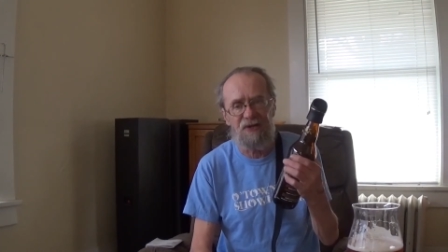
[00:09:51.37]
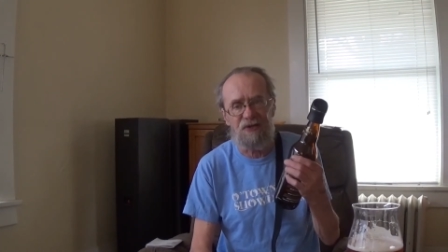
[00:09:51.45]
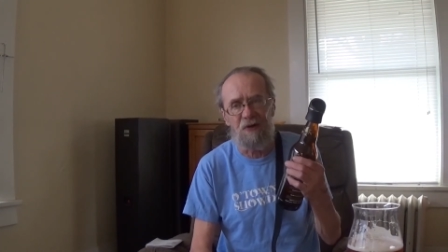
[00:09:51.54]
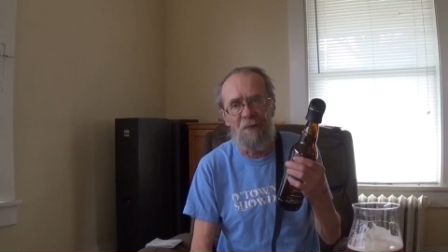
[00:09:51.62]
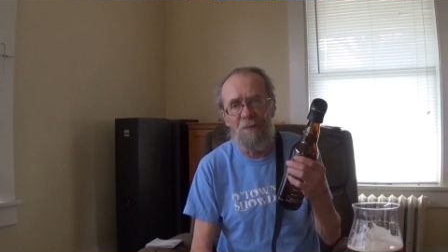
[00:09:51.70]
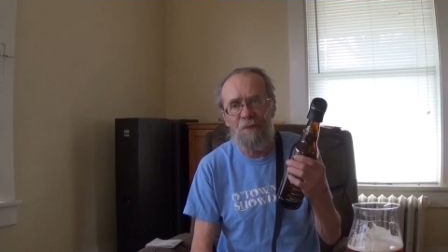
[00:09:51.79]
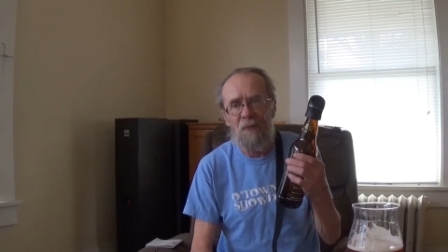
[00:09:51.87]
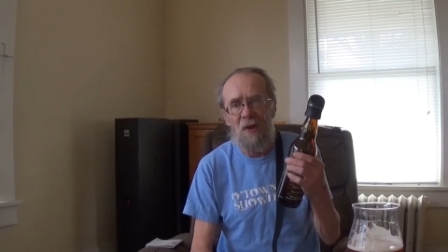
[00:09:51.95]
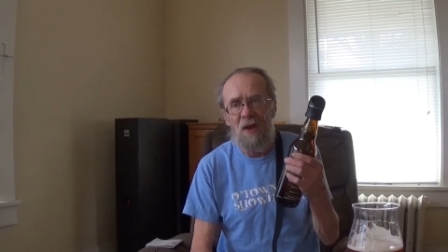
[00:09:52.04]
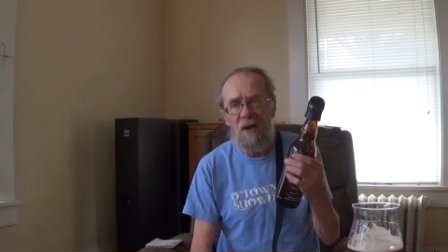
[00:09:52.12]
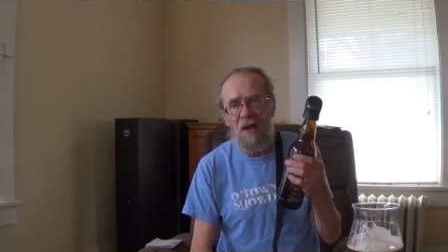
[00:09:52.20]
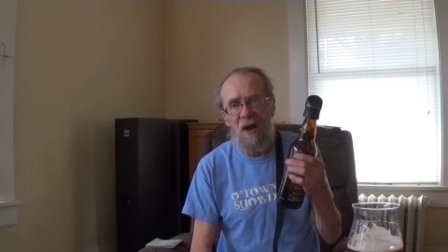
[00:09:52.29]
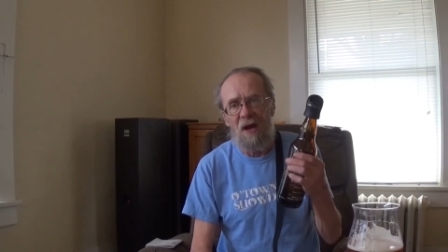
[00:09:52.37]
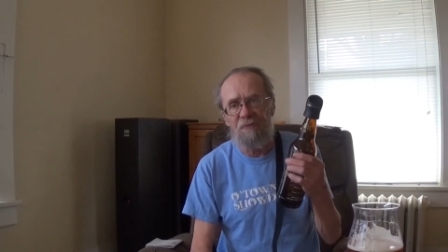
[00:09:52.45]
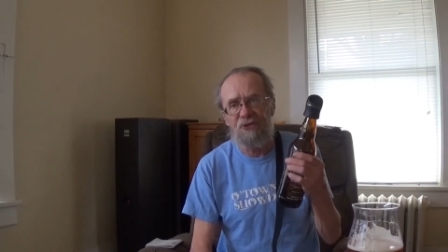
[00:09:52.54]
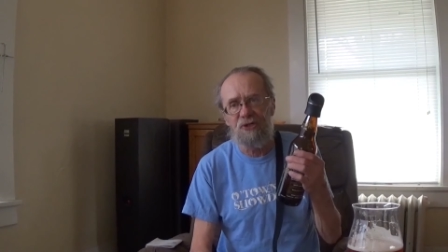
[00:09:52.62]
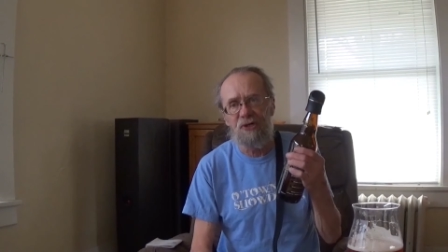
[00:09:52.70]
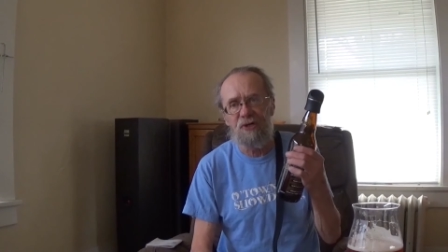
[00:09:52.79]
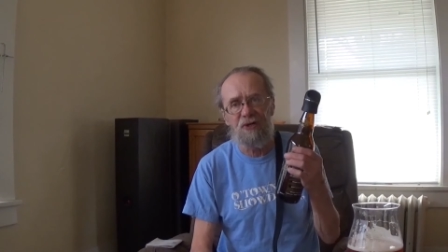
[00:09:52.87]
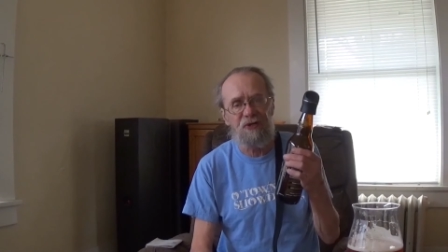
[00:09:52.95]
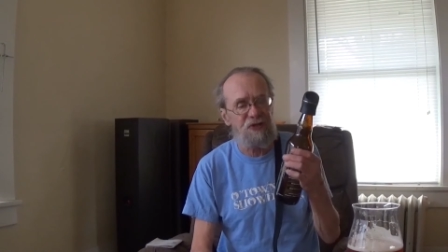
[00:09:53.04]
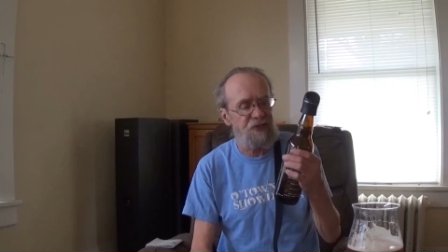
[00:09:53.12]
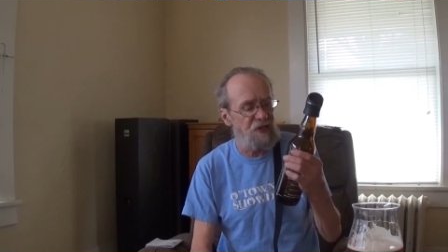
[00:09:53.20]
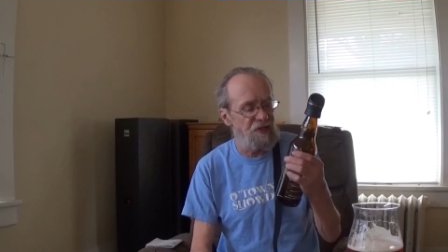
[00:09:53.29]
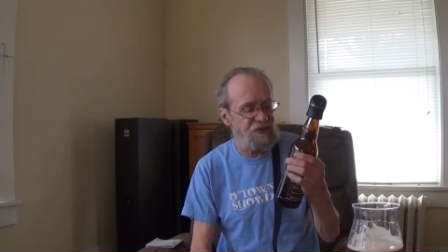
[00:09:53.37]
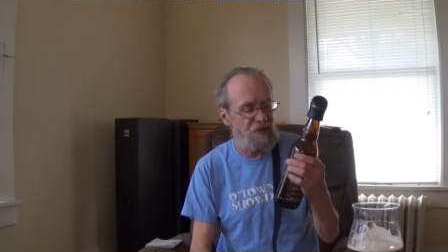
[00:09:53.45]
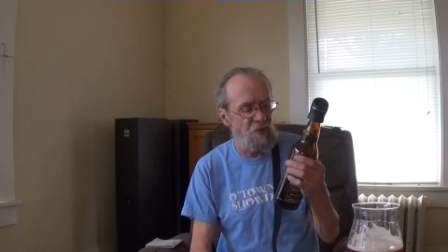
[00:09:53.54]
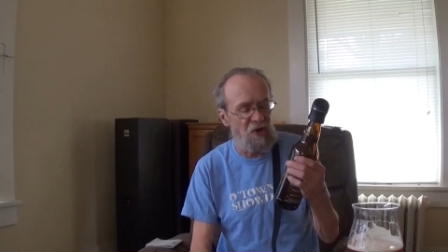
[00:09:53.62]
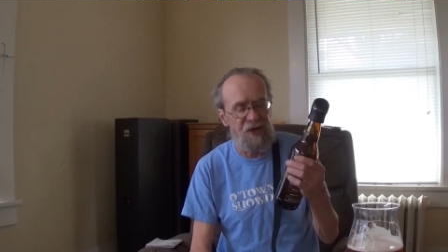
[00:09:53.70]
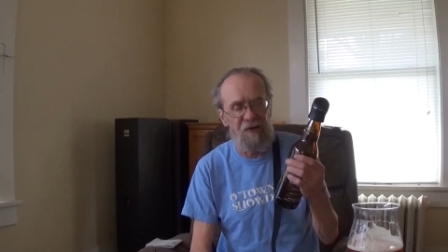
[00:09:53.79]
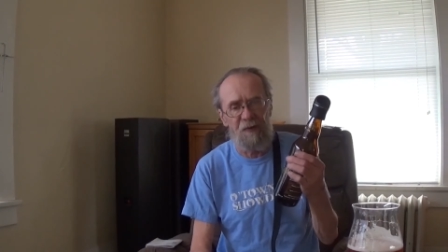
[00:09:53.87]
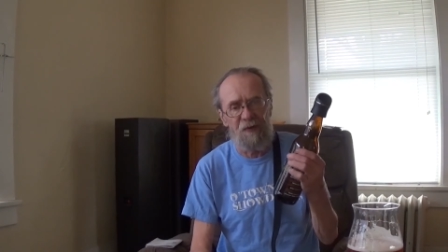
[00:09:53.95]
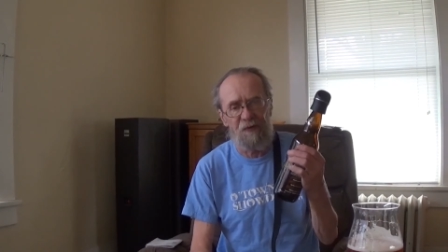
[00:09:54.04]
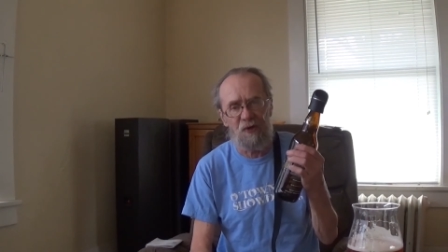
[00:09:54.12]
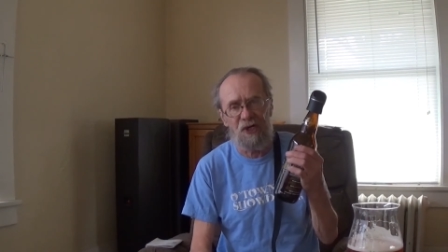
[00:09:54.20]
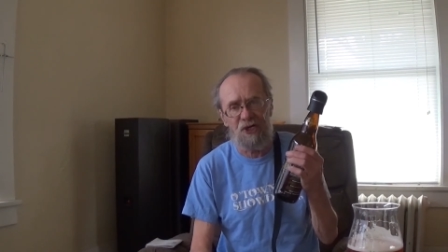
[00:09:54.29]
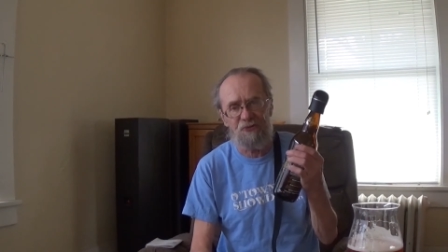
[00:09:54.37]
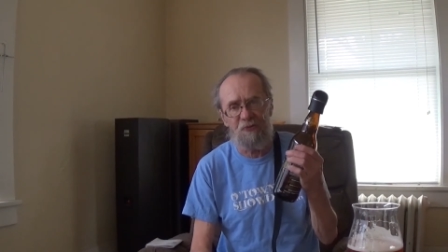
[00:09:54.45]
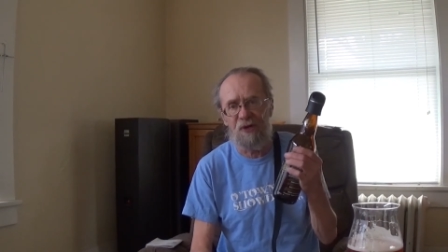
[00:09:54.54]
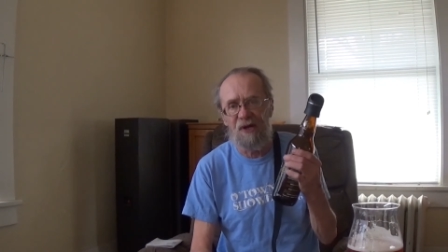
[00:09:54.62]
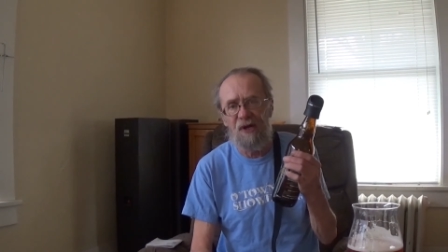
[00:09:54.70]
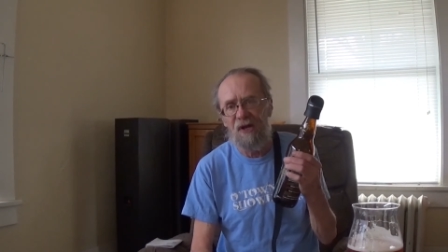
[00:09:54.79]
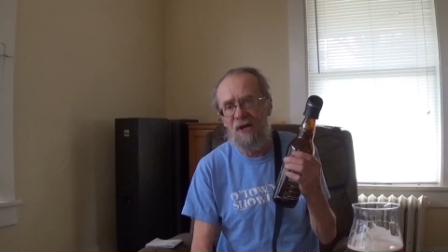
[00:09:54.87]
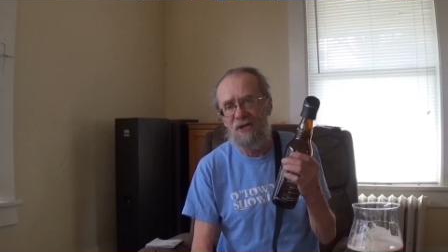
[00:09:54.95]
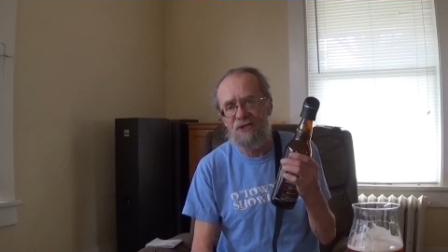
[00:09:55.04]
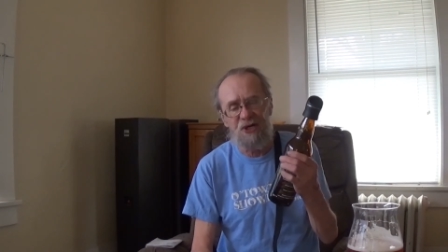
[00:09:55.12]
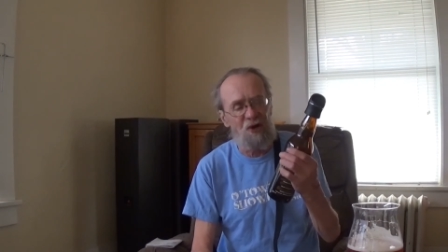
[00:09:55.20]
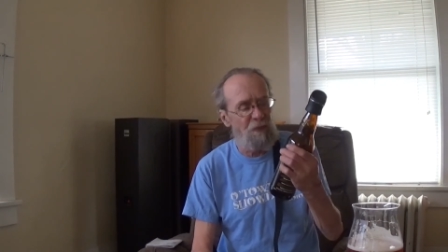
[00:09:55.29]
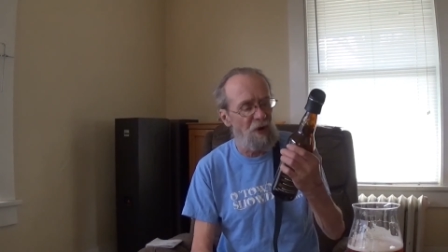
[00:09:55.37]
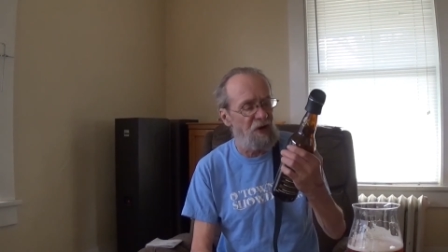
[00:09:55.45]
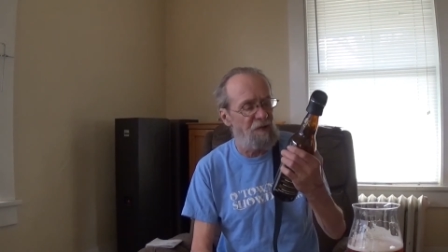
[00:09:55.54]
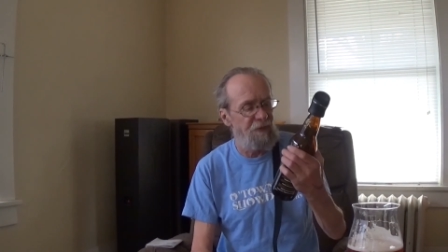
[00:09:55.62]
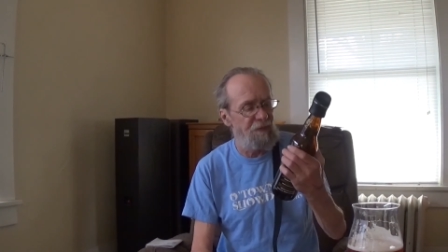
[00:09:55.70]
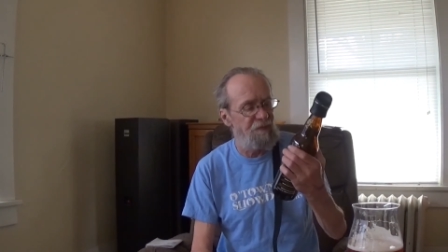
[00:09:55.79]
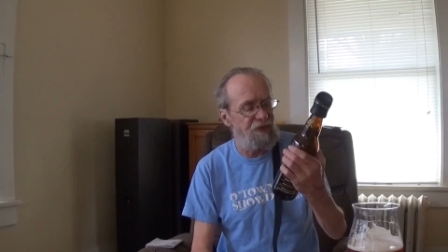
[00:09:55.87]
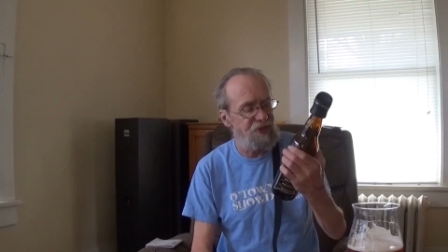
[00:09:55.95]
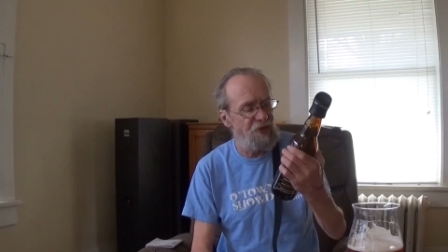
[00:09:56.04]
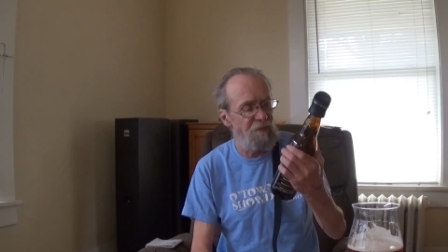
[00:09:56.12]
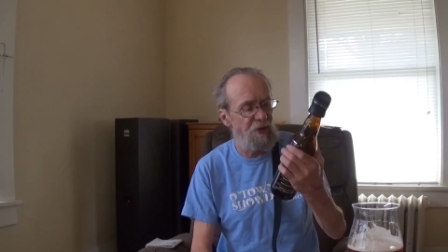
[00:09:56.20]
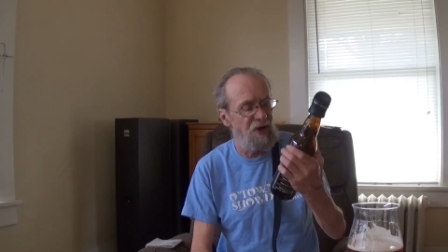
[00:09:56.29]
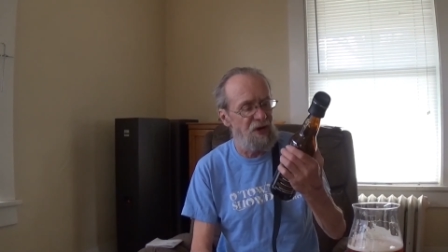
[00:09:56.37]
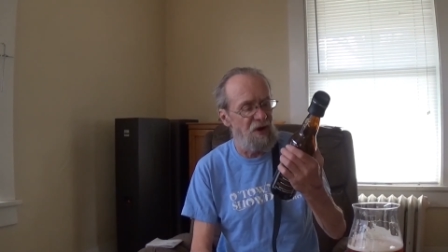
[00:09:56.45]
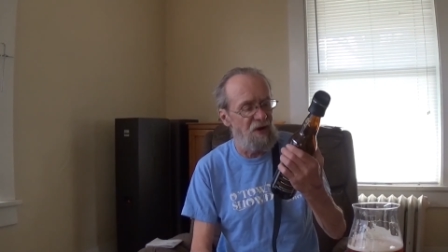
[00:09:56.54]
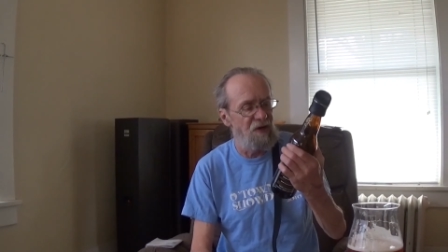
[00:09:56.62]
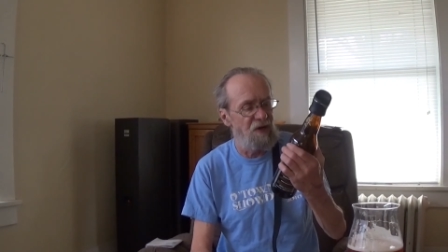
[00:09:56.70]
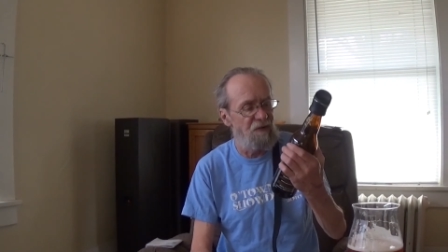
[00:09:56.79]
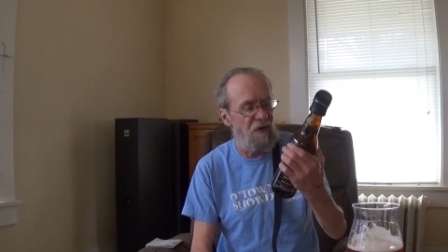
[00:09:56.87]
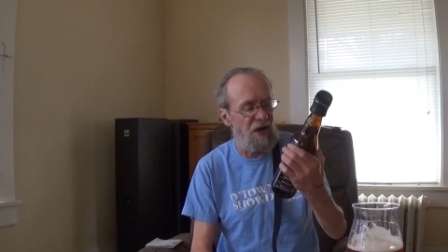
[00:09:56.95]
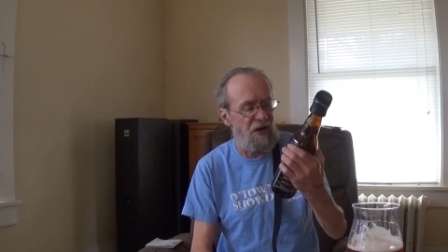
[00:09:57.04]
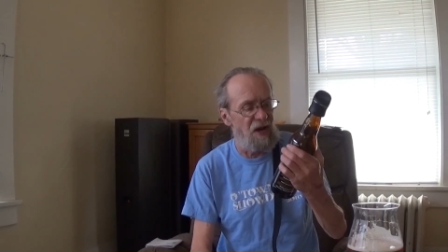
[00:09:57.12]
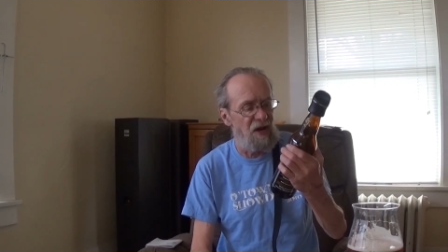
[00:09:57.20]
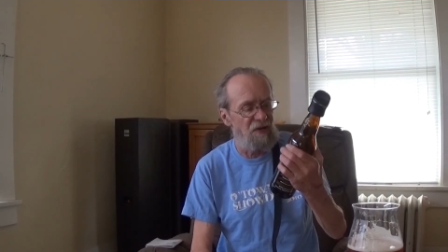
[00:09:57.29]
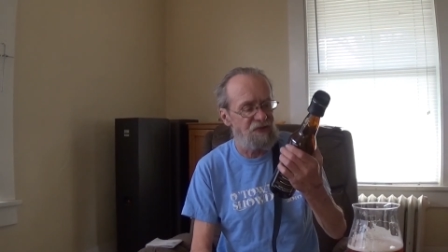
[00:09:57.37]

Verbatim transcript: So I'm sure it's uh, somewhat different fresh, but still pretty, still pretty darn good right now.